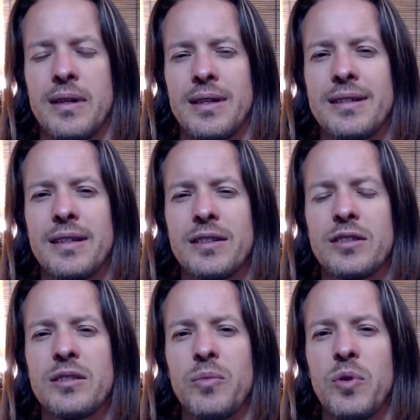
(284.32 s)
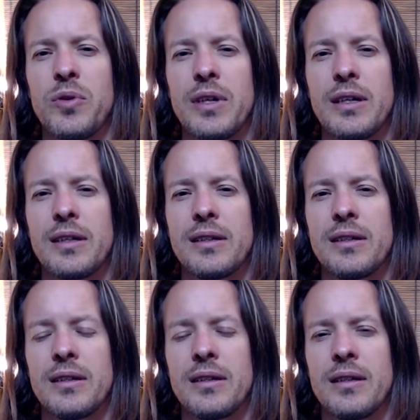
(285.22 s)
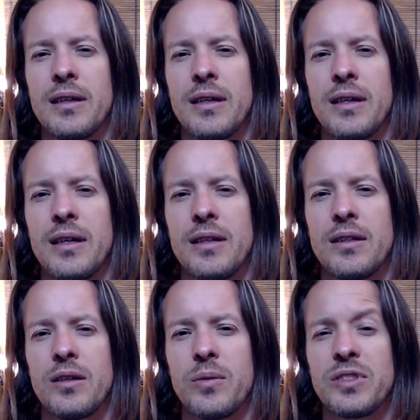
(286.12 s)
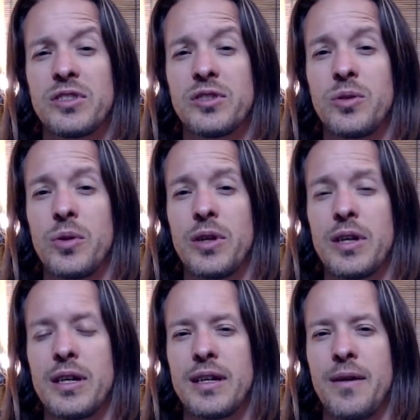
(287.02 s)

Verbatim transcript: such a simple thing. There was a story